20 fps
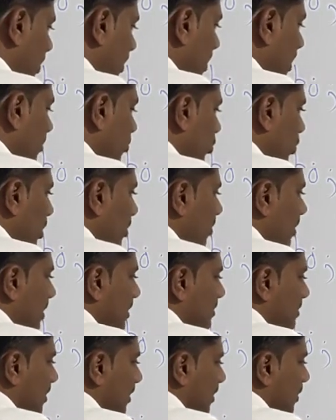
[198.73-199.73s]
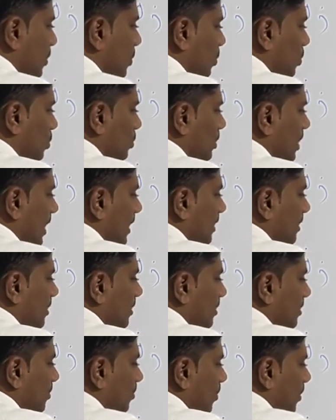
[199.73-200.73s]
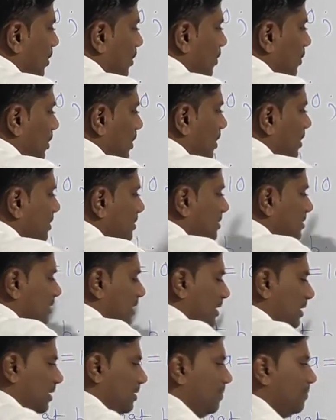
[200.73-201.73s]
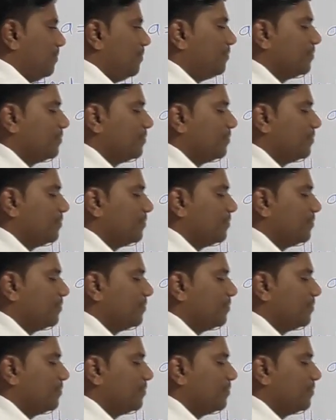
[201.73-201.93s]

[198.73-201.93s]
B name will be assigned to that particular cell.